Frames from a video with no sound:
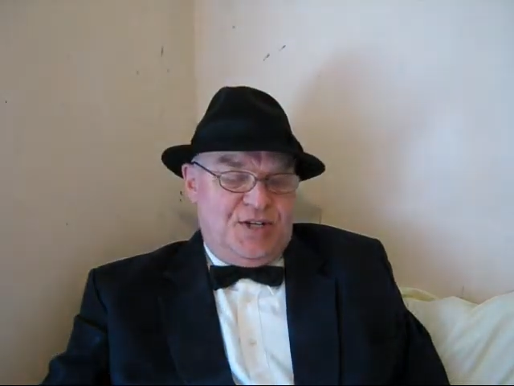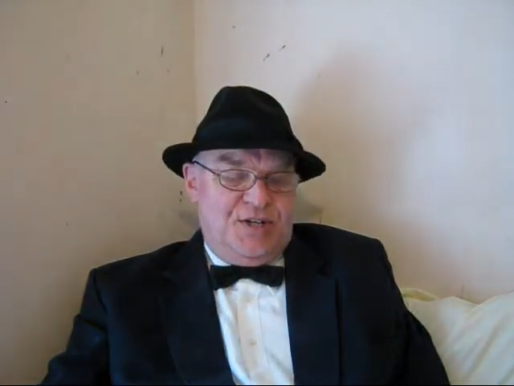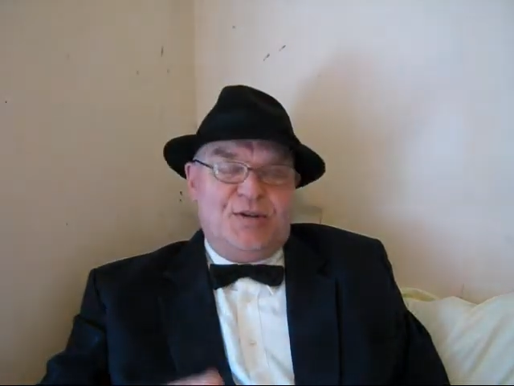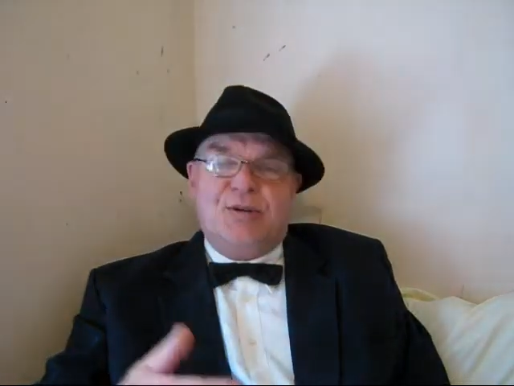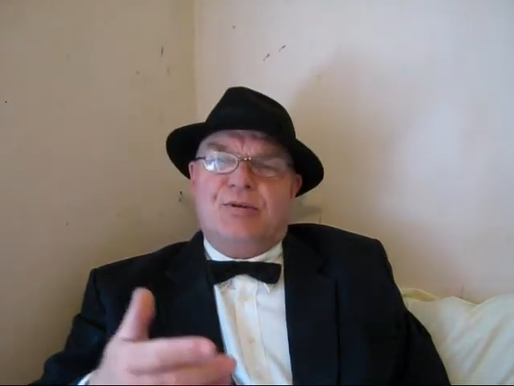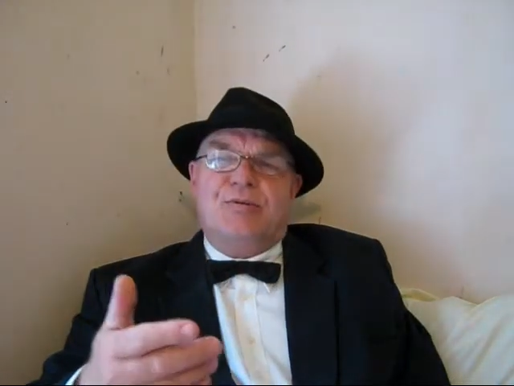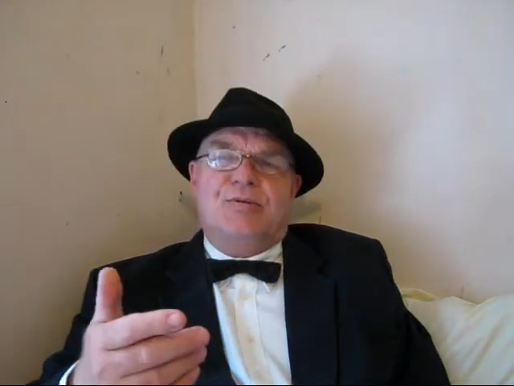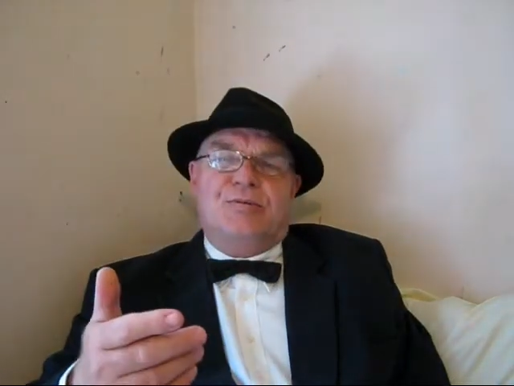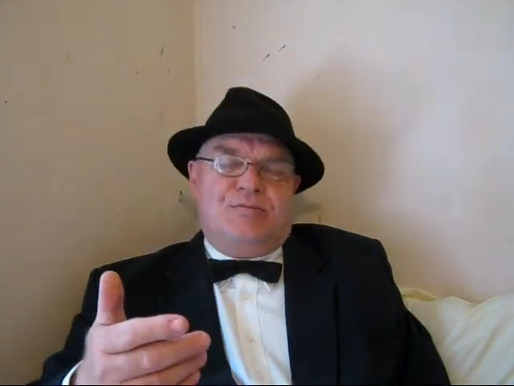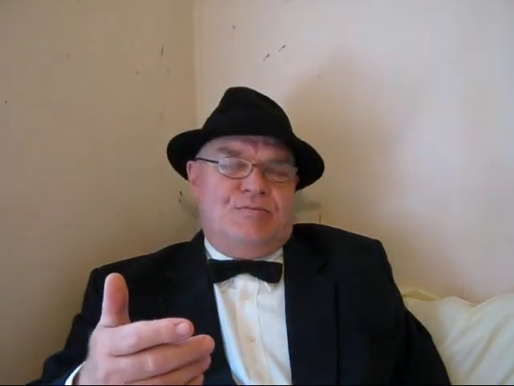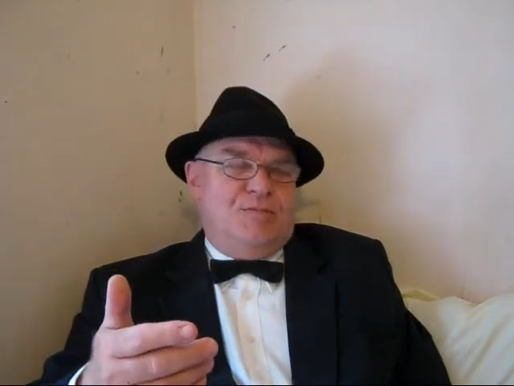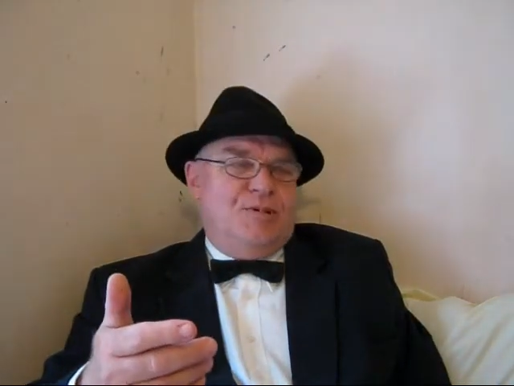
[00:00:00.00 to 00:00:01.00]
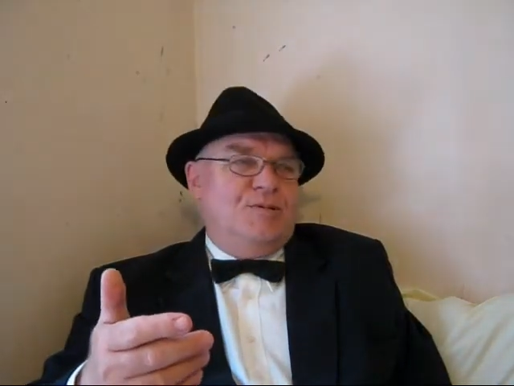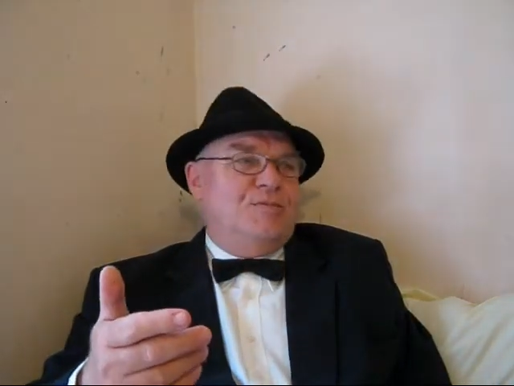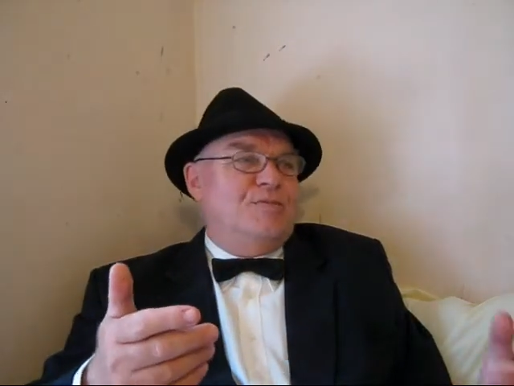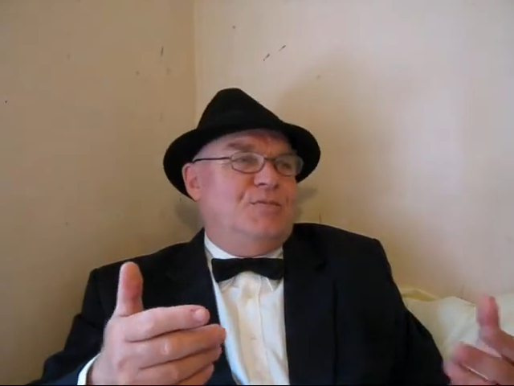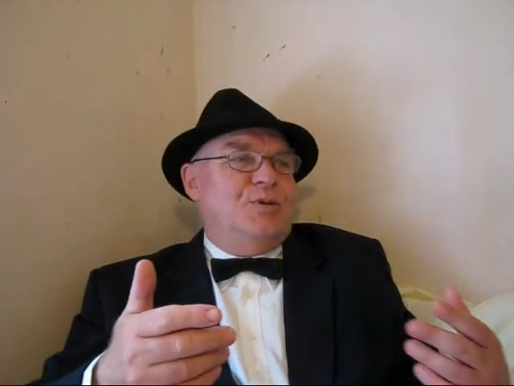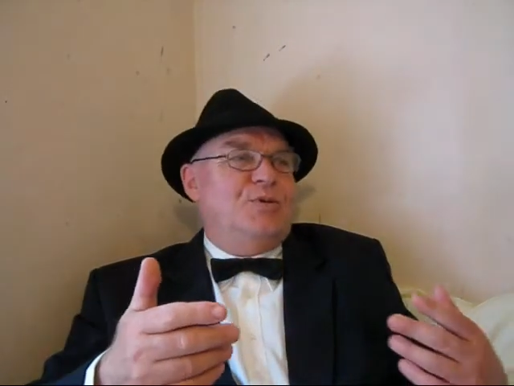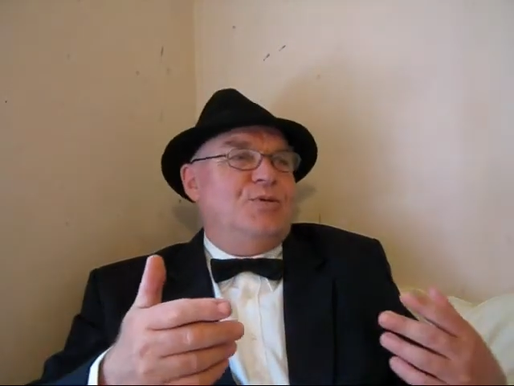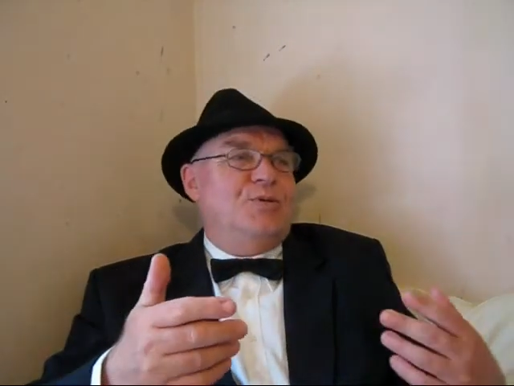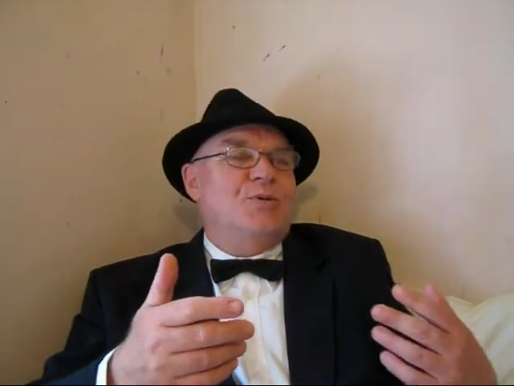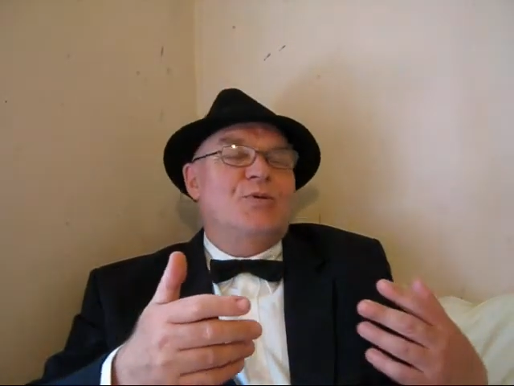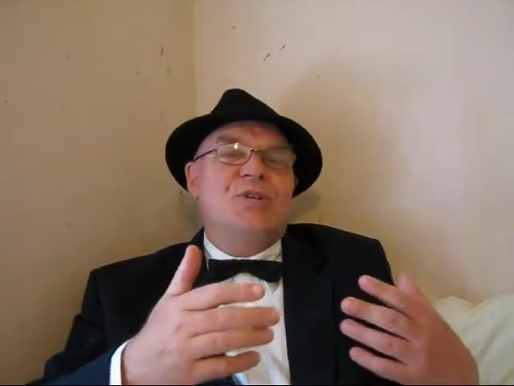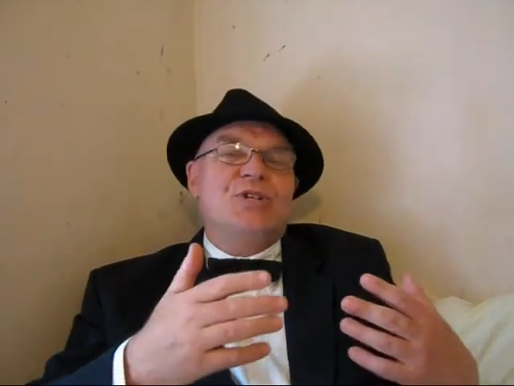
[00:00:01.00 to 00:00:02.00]

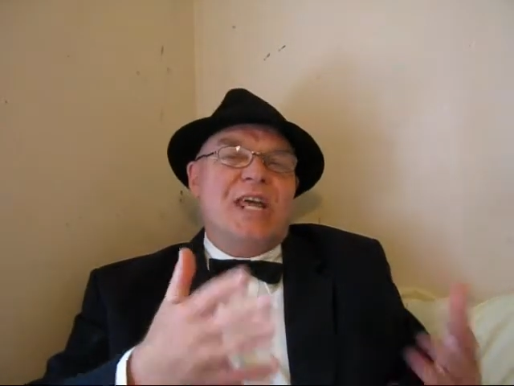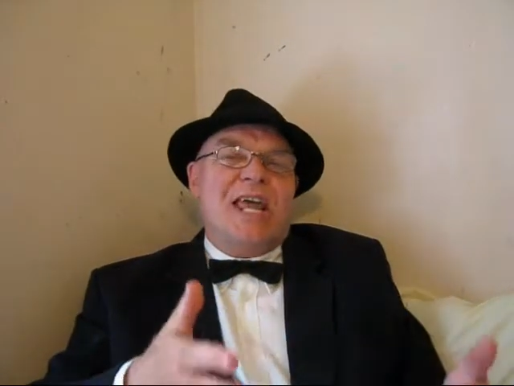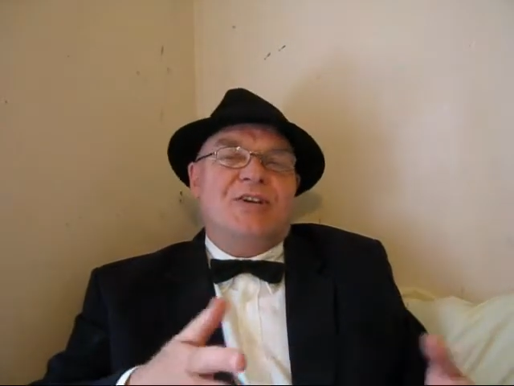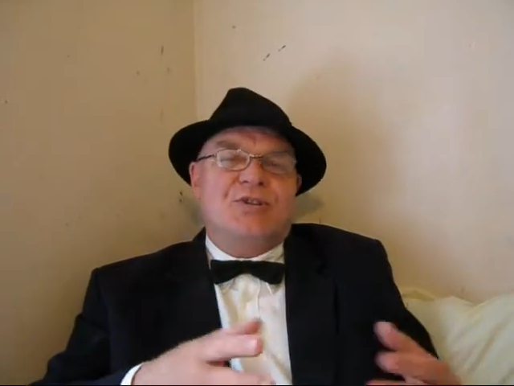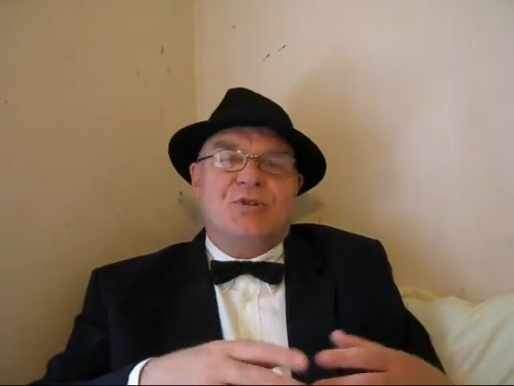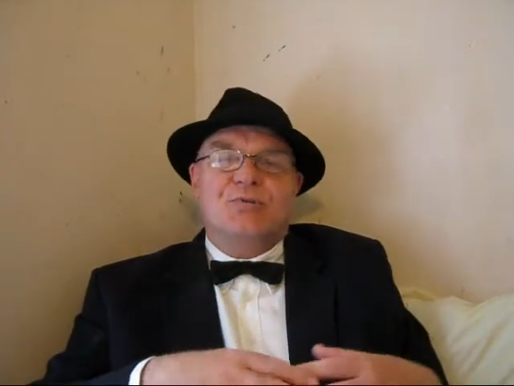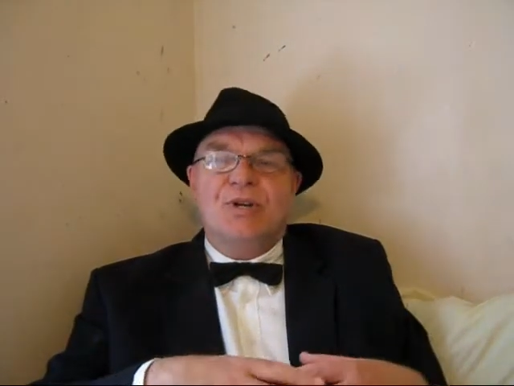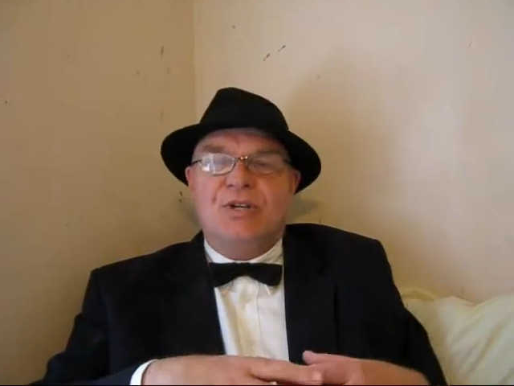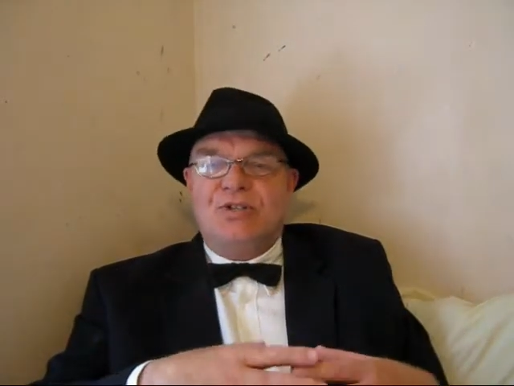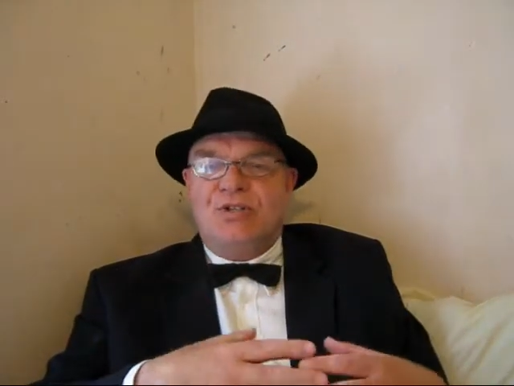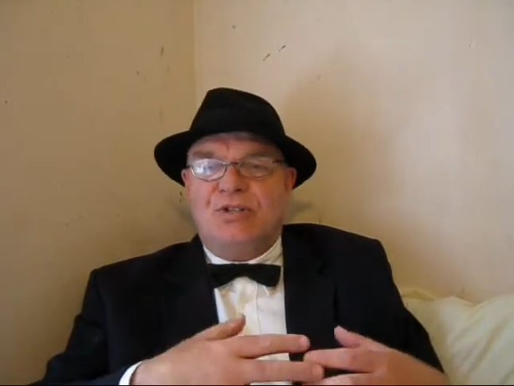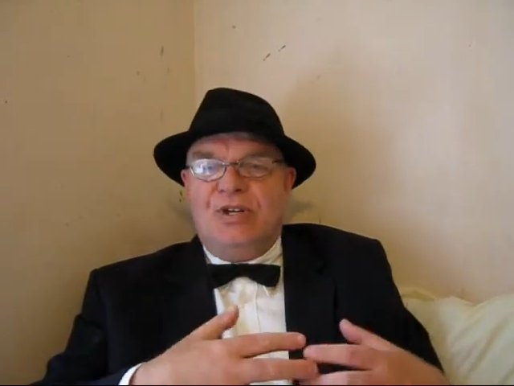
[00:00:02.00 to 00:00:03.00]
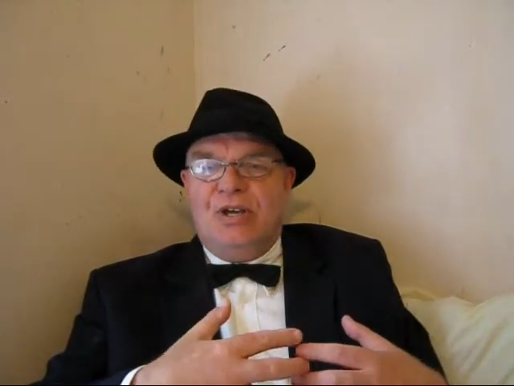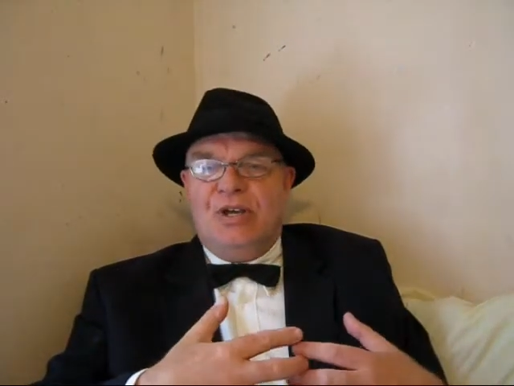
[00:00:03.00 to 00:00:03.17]
you can tax the rich